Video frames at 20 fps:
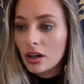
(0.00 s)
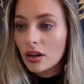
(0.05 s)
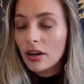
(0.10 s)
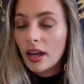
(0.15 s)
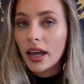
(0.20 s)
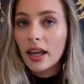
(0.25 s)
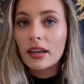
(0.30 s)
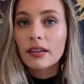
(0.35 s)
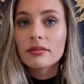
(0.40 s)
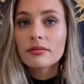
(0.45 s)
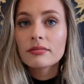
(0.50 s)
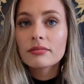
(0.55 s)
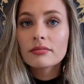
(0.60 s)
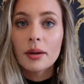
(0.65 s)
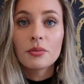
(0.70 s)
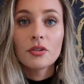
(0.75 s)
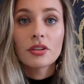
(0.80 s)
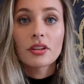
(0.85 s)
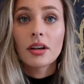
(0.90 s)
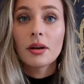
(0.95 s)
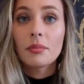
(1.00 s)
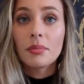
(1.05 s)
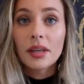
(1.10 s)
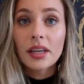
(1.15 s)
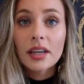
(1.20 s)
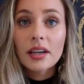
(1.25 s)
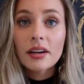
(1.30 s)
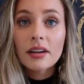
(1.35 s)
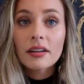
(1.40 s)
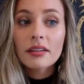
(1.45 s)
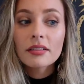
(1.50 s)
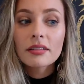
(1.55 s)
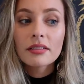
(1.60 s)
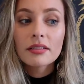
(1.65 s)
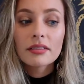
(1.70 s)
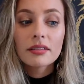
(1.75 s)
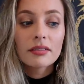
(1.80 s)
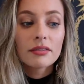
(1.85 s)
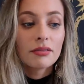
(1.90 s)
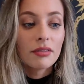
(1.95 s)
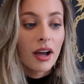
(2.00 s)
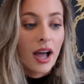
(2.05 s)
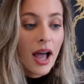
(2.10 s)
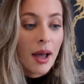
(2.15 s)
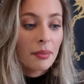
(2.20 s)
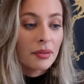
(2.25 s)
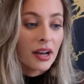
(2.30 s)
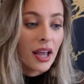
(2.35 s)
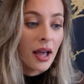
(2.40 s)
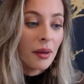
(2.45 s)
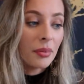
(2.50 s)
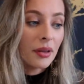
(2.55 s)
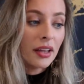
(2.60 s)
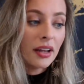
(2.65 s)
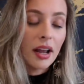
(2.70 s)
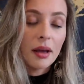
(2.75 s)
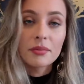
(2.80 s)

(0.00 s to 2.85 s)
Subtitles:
Okay, I'm just gonna be here, what happened happened.